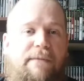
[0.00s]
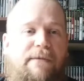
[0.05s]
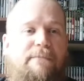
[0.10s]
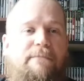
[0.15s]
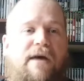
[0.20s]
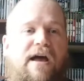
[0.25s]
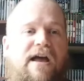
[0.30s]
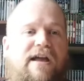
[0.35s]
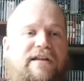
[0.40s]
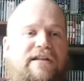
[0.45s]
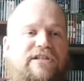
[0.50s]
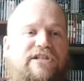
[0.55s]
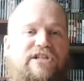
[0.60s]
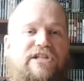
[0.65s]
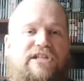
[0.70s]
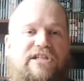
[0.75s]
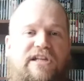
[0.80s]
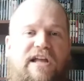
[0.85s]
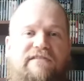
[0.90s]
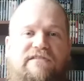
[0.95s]
And mine is
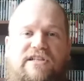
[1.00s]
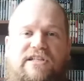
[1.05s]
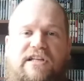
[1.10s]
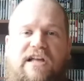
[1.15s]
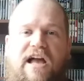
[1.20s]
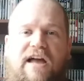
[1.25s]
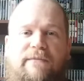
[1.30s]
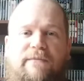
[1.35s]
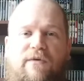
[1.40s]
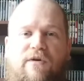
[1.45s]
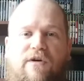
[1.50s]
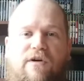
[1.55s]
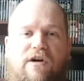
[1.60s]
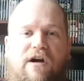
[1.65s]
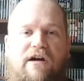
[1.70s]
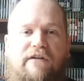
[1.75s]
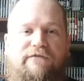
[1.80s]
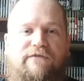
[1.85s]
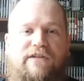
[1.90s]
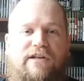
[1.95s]
just I've just gotten more
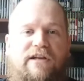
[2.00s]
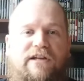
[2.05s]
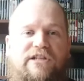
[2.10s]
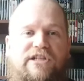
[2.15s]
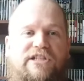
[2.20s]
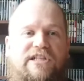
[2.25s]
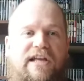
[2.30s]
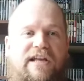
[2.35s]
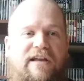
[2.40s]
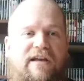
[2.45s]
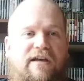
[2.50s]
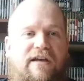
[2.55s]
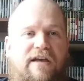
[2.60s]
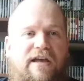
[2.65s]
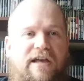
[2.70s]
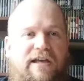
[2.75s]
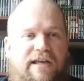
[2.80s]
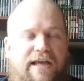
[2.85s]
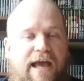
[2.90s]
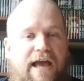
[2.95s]
off to just like
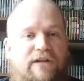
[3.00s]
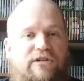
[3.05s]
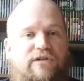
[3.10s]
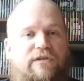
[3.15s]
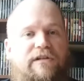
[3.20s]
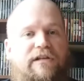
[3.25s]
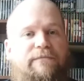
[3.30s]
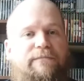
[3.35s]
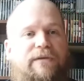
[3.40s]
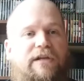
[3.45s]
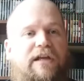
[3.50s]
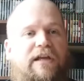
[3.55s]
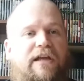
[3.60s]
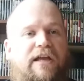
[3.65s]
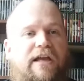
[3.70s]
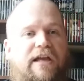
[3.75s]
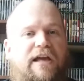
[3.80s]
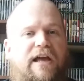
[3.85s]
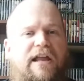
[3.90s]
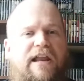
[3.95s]
casually
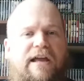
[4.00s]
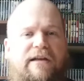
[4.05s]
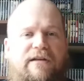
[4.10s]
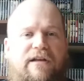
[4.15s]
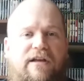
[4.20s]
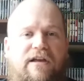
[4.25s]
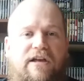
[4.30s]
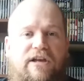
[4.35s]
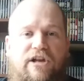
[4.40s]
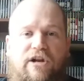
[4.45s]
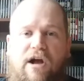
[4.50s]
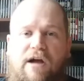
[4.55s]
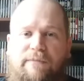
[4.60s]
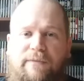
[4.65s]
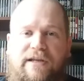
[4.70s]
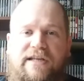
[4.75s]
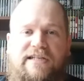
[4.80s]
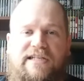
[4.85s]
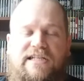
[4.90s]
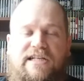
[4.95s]
playing. I like you know, I'll
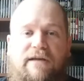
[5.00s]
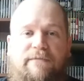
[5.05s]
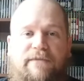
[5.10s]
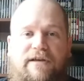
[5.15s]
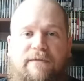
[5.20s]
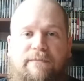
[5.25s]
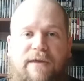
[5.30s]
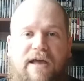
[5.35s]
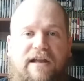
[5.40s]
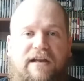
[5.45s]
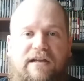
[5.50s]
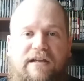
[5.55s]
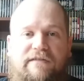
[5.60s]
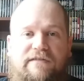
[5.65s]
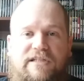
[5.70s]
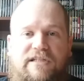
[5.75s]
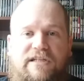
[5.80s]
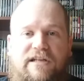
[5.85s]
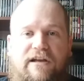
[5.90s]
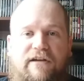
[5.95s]
play some competitive
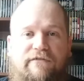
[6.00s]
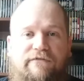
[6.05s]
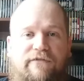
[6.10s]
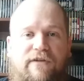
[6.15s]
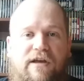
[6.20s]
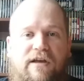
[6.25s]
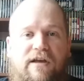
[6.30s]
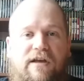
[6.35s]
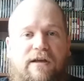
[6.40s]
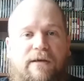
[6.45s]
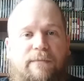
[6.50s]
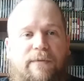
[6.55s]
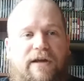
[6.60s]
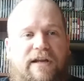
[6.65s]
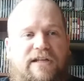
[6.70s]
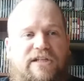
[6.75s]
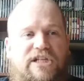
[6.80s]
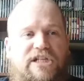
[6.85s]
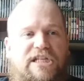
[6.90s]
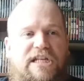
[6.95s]
stuff, but
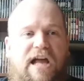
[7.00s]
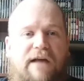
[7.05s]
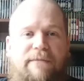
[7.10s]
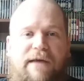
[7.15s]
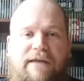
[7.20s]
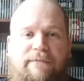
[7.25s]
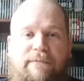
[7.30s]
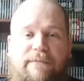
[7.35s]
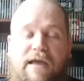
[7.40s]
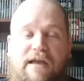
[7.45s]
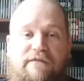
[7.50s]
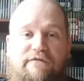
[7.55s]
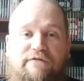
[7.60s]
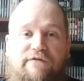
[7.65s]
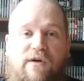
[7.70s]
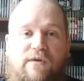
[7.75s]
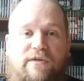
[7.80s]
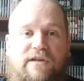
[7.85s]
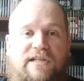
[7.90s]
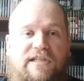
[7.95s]
it's just not my main
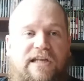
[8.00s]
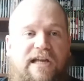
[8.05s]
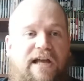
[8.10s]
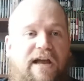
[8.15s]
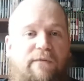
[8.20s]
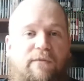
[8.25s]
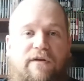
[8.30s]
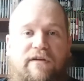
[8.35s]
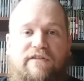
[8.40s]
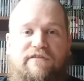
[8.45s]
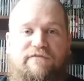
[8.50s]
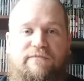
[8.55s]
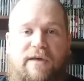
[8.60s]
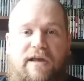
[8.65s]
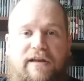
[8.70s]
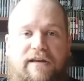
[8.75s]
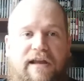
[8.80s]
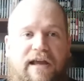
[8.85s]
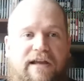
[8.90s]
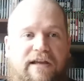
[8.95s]
focus like I would have
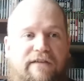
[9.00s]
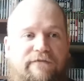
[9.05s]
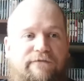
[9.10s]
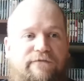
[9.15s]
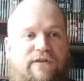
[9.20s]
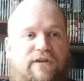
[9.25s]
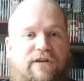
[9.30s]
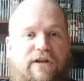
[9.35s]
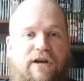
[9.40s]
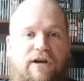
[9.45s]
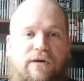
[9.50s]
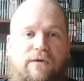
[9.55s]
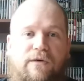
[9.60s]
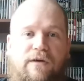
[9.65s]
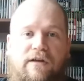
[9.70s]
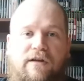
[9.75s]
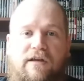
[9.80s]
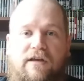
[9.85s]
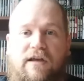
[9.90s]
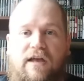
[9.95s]
been. Like if, you know,
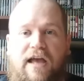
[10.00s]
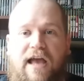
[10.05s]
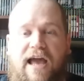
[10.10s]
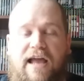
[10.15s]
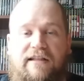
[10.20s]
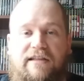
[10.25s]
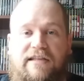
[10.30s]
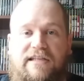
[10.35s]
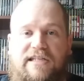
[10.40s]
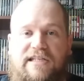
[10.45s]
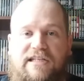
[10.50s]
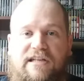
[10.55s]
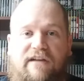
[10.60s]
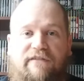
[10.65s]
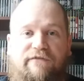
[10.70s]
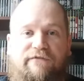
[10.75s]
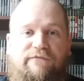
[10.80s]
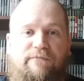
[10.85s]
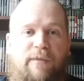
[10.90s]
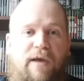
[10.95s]
had this
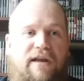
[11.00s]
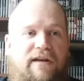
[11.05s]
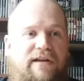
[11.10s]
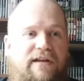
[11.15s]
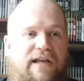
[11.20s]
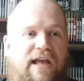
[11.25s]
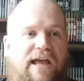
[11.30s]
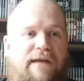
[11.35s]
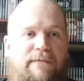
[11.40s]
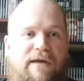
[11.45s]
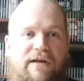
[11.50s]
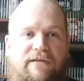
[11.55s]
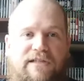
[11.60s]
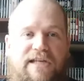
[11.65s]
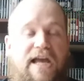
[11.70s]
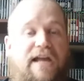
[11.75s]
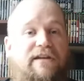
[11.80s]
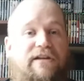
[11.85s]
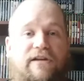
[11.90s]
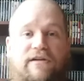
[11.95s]
stuff been came out
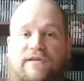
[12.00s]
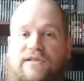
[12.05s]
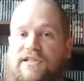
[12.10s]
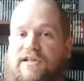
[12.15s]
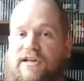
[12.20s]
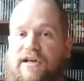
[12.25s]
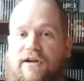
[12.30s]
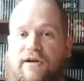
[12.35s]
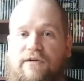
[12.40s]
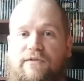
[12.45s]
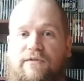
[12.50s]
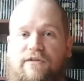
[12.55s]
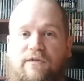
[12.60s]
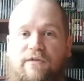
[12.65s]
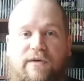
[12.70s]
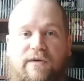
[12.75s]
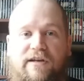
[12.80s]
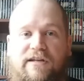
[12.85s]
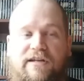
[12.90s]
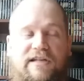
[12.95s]
10 years ago the
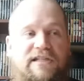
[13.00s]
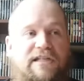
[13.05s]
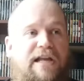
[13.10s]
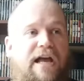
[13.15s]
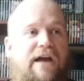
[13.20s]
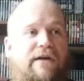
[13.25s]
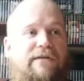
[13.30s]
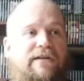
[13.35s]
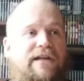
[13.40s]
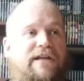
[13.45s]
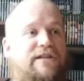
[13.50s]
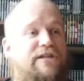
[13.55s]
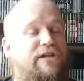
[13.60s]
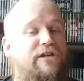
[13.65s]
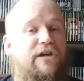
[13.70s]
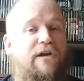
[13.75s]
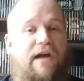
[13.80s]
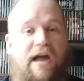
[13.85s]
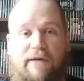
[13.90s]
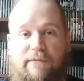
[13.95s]
way it is nowadays you
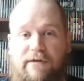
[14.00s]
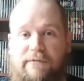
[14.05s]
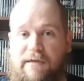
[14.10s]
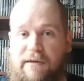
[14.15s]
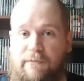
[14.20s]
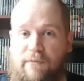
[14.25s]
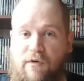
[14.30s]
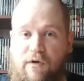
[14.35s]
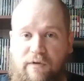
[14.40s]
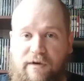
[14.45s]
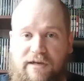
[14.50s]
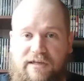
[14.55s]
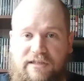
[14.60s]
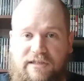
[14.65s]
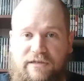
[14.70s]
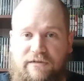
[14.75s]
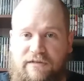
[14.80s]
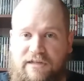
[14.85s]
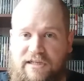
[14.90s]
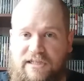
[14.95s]
know i would have been more
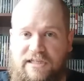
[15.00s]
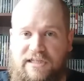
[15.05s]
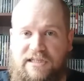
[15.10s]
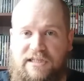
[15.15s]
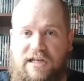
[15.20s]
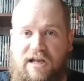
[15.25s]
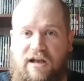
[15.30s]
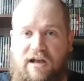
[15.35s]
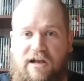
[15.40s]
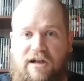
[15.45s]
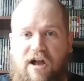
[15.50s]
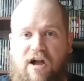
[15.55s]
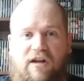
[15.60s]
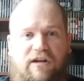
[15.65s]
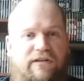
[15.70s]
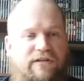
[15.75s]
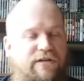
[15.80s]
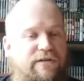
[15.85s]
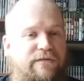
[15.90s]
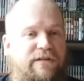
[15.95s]
into this uh, call
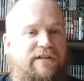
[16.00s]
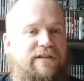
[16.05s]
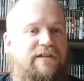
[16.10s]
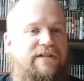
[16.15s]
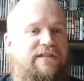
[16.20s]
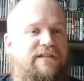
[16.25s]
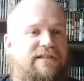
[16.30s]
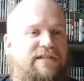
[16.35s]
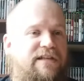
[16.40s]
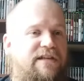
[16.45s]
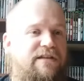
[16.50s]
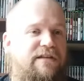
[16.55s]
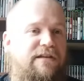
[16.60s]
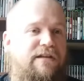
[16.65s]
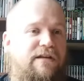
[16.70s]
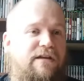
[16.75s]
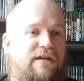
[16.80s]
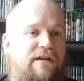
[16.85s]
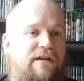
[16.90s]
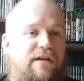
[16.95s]
of duties and
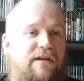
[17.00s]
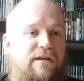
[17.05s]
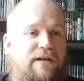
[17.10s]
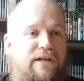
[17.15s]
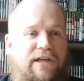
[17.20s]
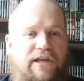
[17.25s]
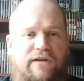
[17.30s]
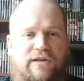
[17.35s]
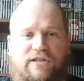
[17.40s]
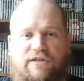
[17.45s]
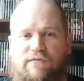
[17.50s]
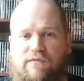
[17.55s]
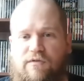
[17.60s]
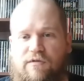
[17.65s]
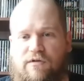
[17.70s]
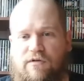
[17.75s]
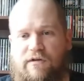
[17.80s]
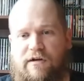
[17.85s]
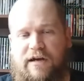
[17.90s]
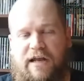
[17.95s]
gears of
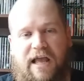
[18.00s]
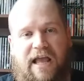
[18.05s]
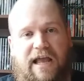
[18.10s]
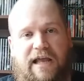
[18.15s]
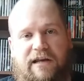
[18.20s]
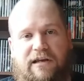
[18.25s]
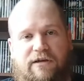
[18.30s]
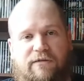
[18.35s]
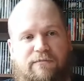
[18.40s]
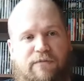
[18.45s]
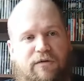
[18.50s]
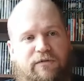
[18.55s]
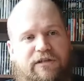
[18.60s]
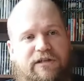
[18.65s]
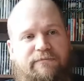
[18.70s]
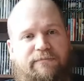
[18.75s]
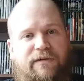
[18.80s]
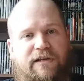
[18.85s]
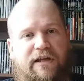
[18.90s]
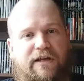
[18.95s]
war and halo
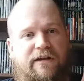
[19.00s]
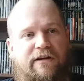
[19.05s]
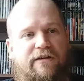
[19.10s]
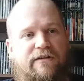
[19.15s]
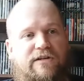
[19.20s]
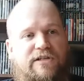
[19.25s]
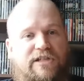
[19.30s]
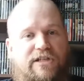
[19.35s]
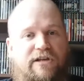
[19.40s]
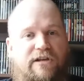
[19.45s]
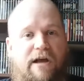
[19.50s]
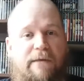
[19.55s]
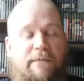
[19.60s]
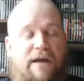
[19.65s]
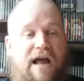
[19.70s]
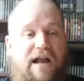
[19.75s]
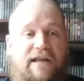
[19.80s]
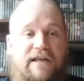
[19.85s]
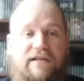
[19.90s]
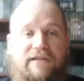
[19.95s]
multiplayers you know i'm
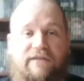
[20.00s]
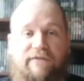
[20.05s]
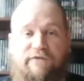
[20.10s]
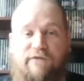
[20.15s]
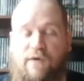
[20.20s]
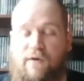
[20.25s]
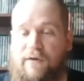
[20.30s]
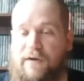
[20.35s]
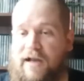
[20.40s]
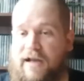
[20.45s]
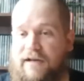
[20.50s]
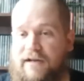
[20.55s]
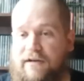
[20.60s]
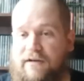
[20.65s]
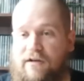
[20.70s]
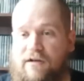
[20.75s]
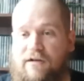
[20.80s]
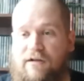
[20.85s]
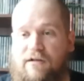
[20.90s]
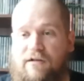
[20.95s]
not into fortnite at
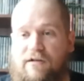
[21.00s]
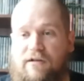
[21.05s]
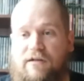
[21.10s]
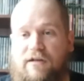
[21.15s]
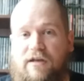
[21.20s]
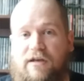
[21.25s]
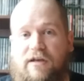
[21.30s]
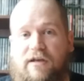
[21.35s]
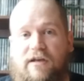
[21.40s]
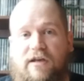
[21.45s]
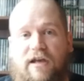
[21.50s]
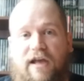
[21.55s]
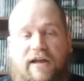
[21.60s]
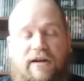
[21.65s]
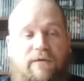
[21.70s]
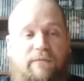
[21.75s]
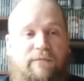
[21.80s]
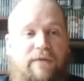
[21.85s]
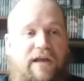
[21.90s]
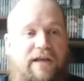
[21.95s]
all i
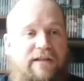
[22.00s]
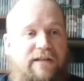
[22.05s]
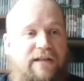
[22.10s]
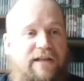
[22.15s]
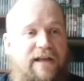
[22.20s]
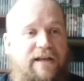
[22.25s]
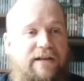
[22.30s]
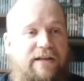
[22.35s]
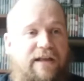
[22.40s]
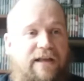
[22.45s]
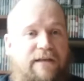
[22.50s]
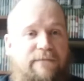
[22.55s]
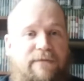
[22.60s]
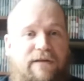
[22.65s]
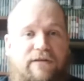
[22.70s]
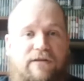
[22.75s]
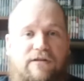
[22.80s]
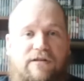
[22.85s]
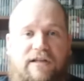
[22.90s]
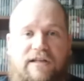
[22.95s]
don't like that game at
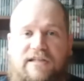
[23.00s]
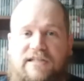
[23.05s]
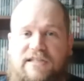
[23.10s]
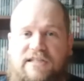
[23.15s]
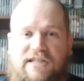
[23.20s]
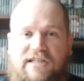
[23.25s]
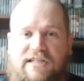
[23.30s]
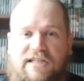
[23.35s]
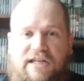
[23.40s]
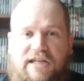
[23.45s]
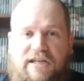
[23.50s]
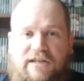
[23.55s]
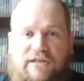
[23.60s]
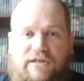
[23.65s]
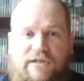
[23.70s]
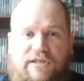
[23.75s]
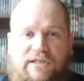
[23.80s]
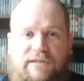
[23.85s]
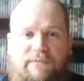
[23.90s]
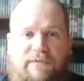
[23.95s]
all this doesn't
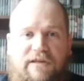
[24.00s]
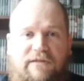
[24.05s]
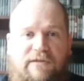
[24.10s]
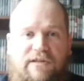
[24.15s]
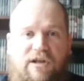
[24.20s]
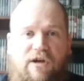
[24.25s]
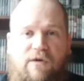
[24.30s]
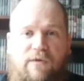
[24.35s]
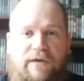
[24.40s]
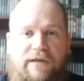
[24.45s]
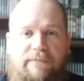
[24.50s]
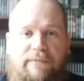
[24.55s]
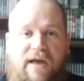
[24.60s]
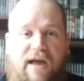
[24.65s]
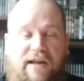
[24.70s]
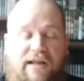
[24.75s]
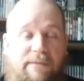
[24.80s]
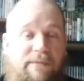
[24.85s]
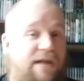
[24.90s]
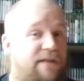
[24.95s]
interest me with only
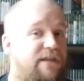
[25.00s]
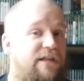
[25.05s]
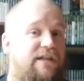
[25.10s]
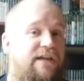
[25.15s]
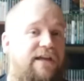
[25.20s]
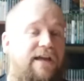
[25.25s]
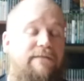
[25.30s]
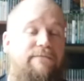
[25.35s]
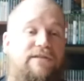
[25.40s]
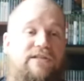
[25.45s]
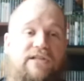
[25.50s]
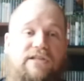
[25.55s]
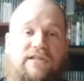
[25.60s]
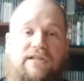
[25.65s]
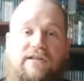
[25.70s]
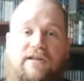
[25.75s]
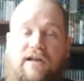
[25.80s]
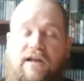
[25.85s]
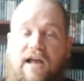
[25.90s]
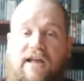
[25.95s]
battling. i mean i think the game
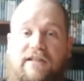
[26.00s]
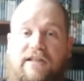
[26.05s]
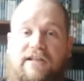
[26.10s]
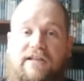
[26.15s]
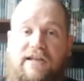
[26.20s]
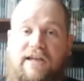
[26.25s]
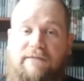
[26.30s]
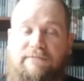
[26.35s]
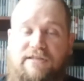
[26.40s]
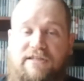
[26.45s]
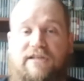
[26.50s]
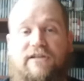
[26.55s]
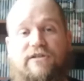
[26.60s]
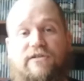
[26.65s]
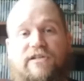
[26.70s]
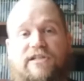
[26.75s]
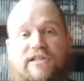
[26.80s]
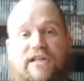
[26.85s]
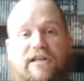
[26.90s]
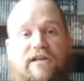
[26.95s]
is i think the game is
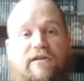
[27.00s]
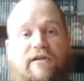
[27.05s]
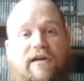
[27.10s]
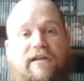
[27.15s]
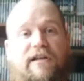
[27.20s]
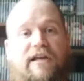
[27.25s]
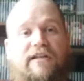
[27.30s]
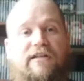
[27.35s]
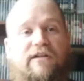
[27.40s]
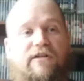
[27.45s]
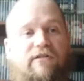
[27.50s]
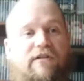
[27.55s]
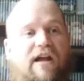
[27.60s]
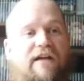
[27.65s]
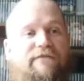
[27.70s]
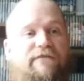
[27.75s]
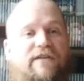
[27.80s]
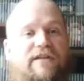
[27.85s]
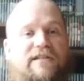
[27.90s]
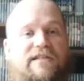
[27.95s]
interesting you know i like the
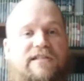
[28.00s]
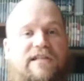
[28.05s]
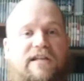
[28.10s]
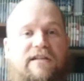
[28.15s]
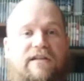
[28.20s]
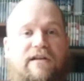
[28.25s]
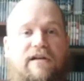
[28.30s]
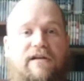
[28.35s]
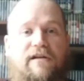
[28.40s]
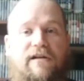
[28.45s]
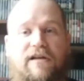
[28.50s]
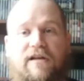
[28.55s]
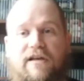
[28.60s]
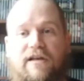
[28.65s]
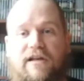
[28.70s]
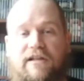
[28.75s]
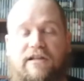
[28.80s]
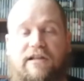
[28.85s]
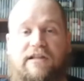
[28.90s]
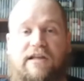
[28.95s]
graphics and the
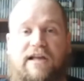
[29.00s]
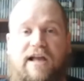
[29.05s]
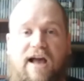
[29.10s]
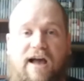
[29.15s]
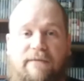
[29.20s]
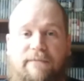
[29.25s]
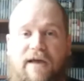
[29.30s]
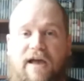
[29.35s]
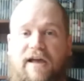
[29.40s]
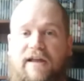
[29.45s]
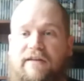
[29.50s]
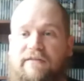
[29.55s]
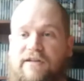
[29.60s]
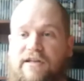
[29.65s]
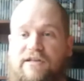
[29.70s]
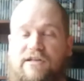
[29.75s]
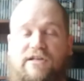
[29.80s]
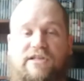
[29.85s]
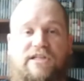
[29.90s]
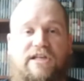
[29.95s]
that the combat uh,
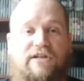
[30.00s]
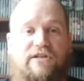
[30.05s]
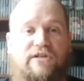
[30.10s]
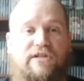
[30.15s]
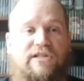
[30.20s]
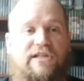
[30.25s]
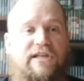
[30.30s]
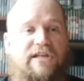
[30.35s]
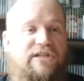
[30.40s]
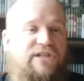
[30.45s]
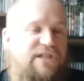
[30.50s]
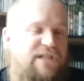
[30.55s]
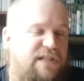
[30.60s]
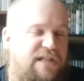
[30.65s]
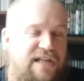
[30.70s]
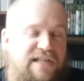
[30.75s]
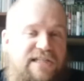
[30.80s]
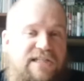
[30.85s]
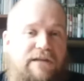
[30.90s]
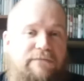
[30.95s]
it looks interesting it's just
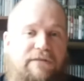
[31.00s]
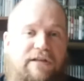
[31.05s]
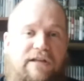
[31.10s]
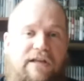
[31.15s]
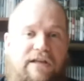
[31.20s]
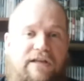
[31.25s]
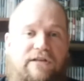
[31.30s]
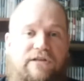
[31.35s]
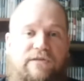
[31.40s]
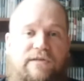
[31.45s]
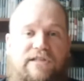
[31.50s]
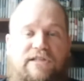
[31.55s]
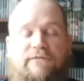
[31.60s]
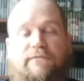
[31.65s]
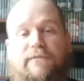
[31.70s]
not something that interests